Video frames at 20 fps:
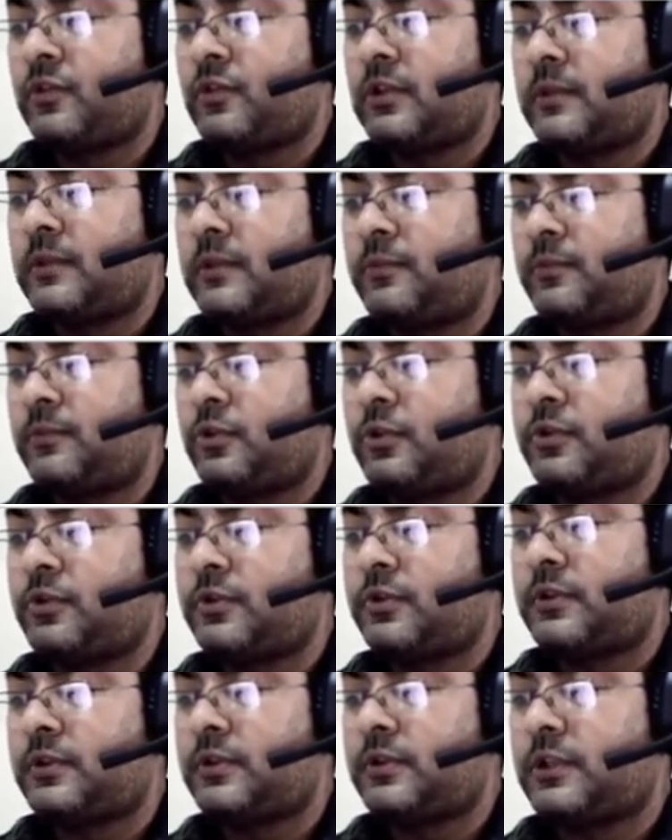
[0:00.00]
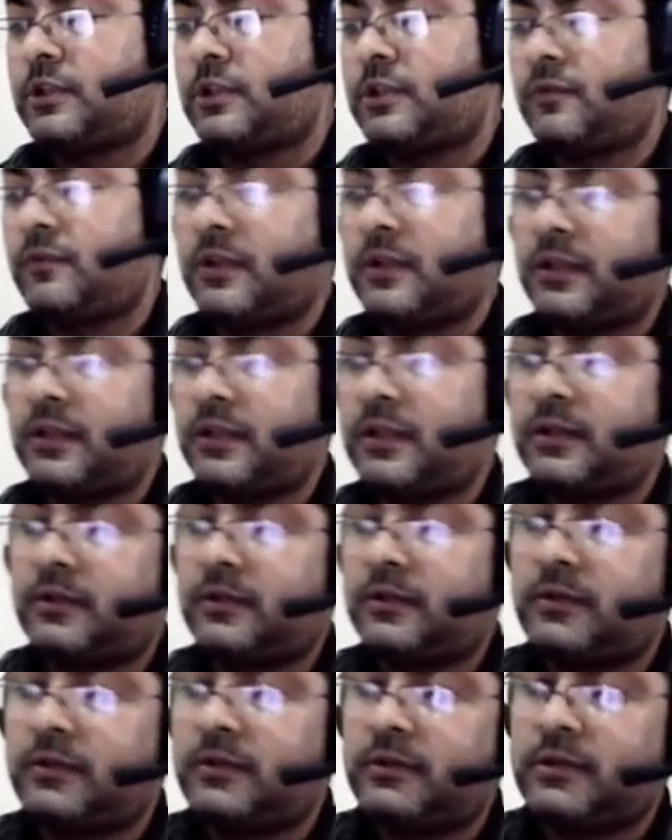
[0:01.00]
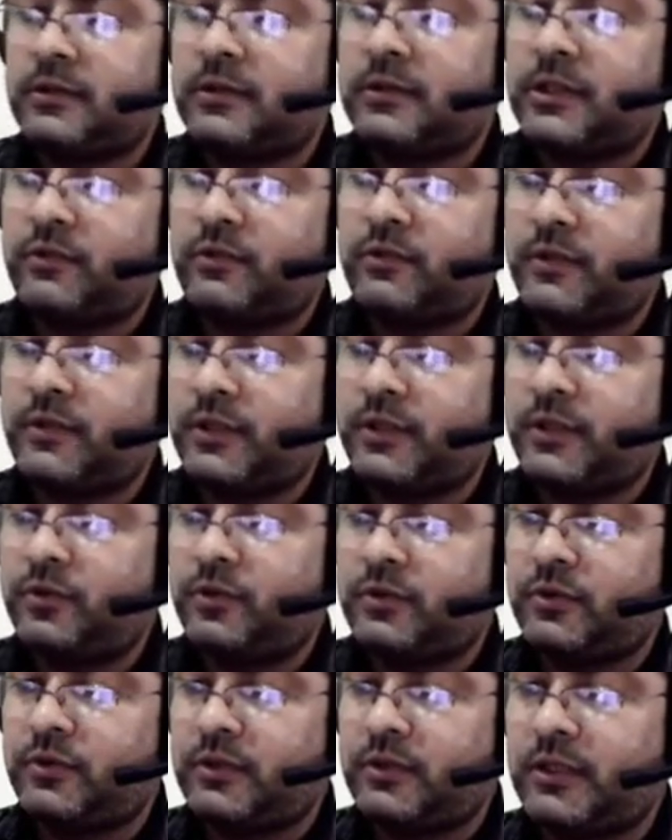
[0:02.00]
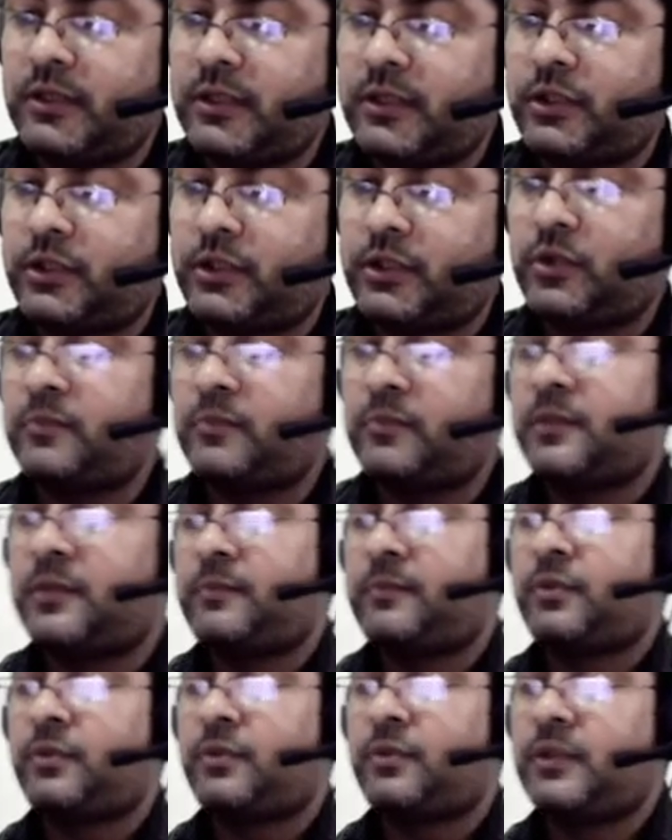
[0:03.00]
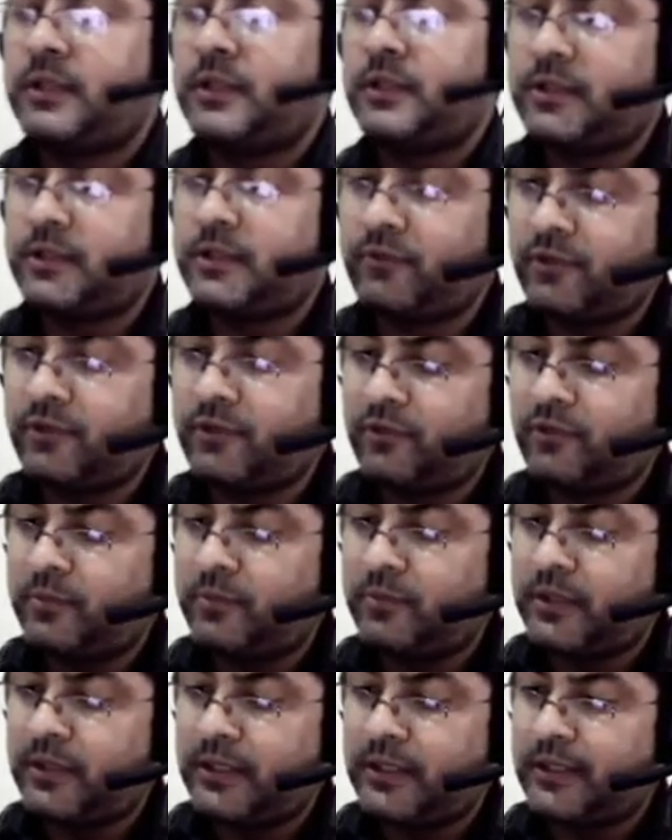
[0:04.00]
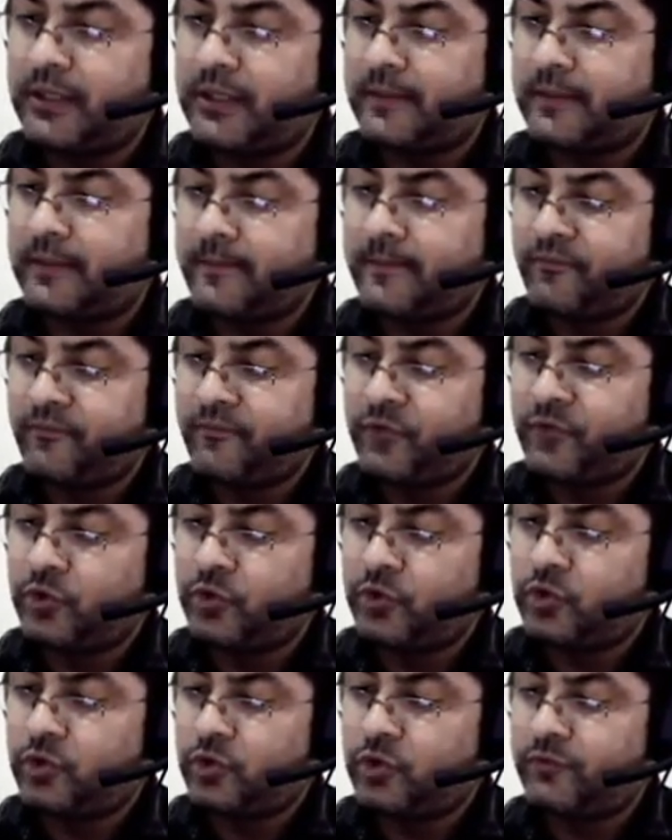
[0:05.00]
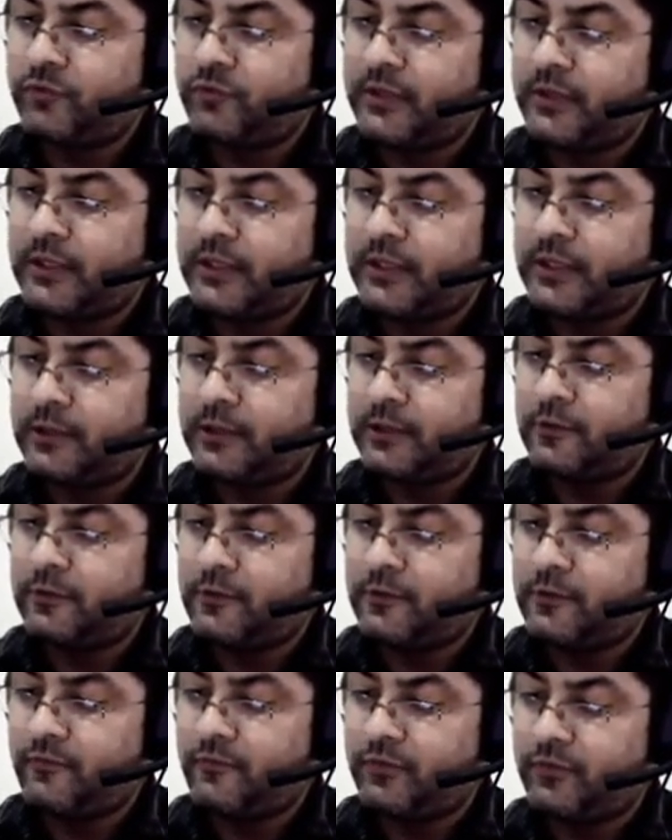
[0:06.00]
upon c square Now reduce a cube upon a square will be a. So we have